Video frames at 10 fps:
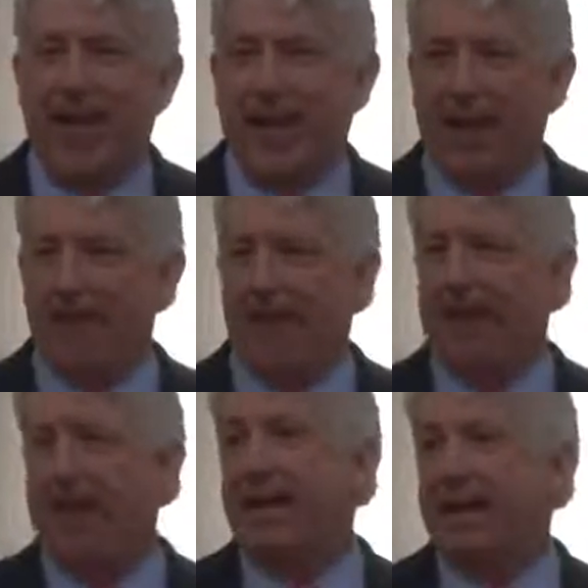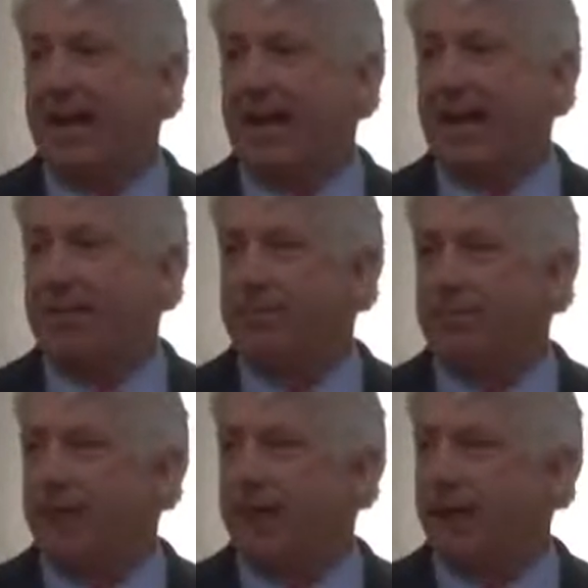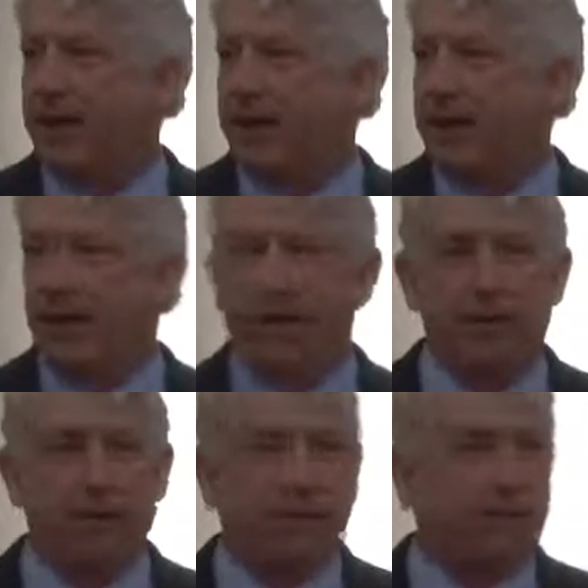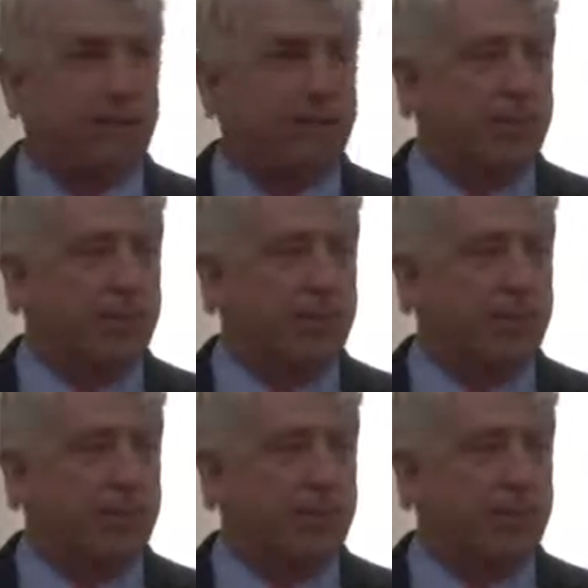And by that time, the